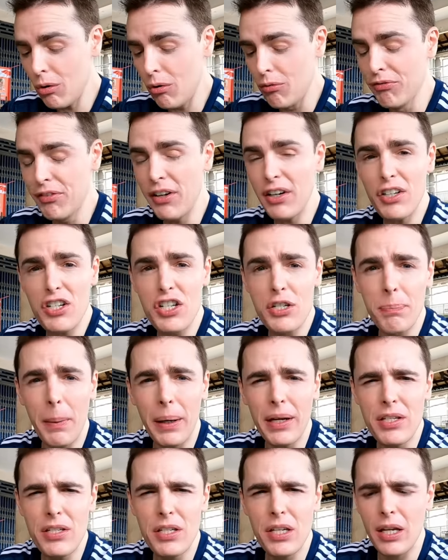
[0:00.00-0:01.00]
Oh, very
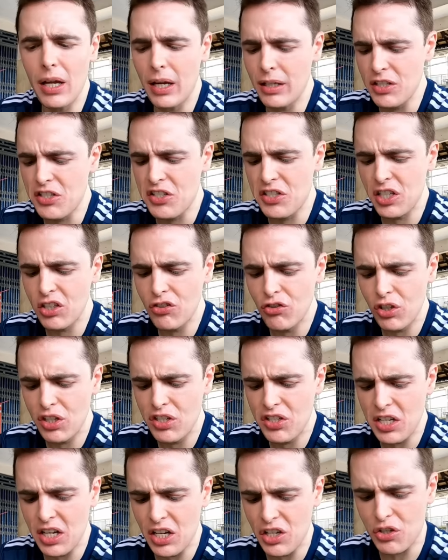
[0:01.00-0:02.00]
spicy and
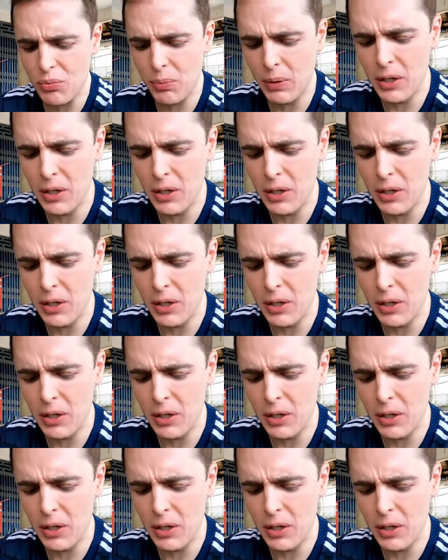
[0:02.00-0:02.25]
citrusy as